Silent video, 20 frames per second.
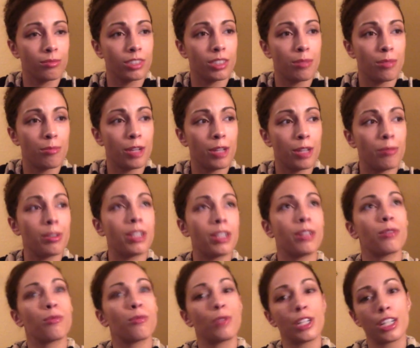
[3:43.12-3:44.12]
Maybe
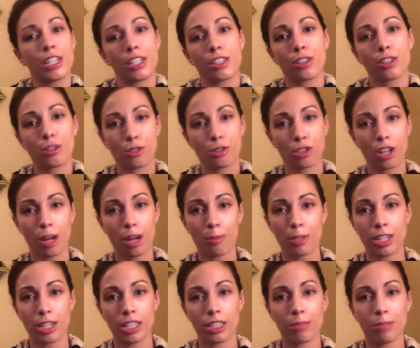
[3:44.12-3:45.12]
we need to go shopping
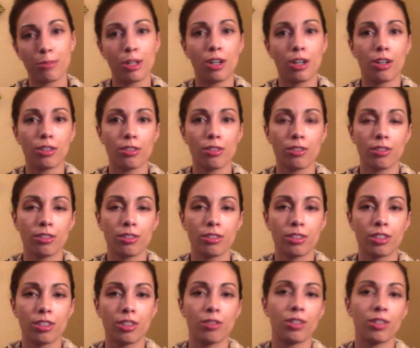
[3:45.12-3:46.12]
at the mall
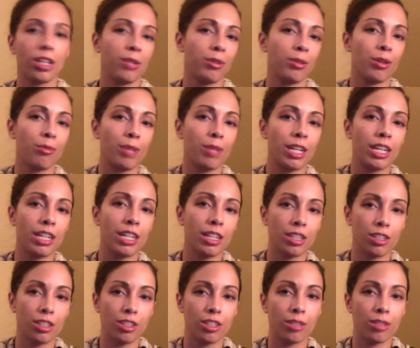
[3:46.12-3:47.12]
so that we can
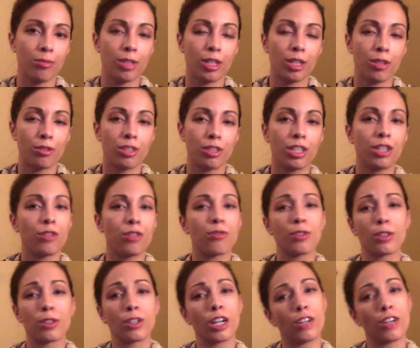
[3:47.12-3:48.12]
get you some clothes that you
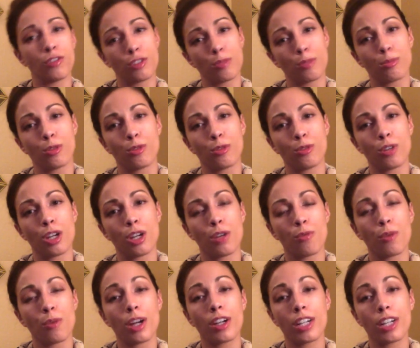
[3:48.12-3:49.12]
feel comfortable
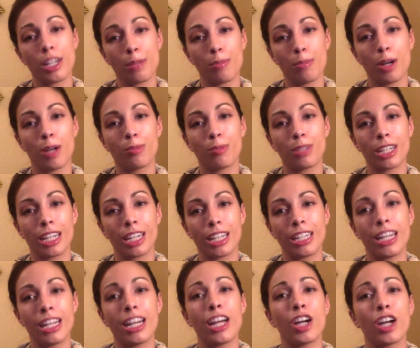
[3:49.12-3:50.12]
wearing in public and
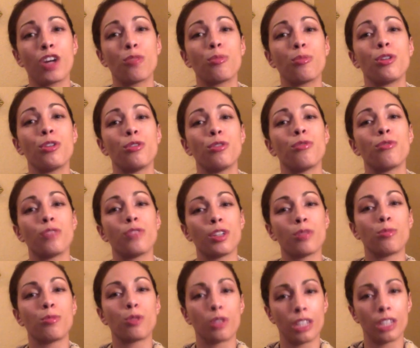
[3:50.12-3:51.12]
that help you feel
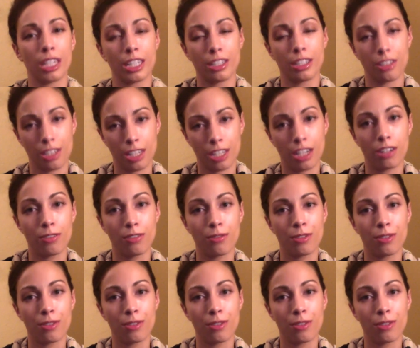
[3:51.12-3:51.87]
more like yourself.